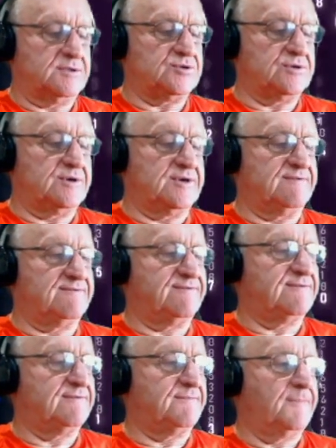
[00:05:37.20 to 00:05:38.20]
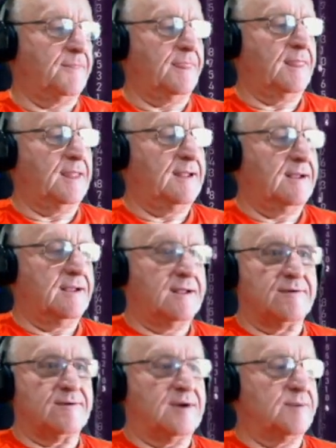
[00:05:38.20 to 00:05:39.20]
The joy of
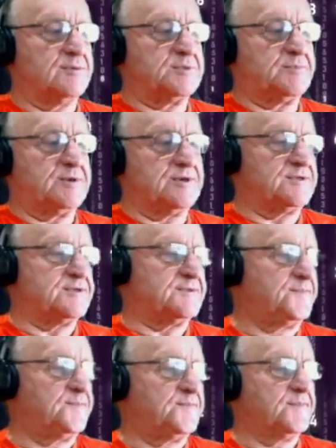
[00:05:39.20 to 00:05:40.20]
Robert's Birds.